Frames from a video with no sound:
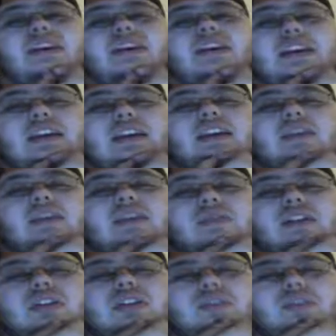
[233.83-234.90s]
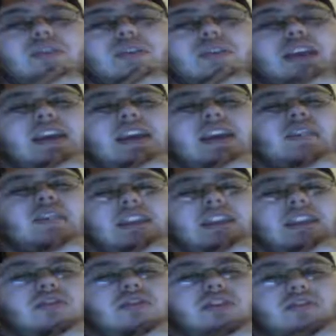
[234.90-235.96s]
because we were running Calyx, he couldn't have done
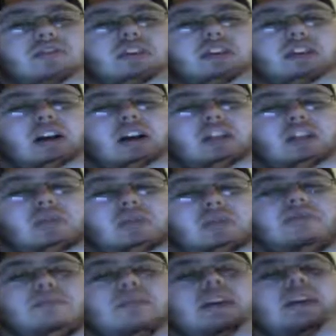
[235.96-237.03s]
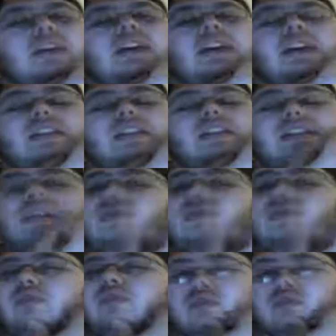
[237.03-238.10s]
a lot to us, but then reveals
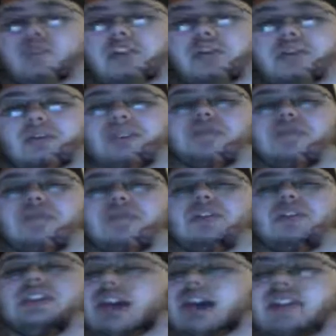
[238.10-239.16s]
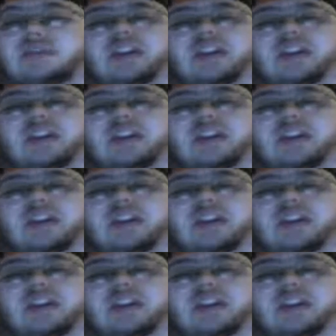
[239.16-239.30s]
will-o-wisp which is kind of odd.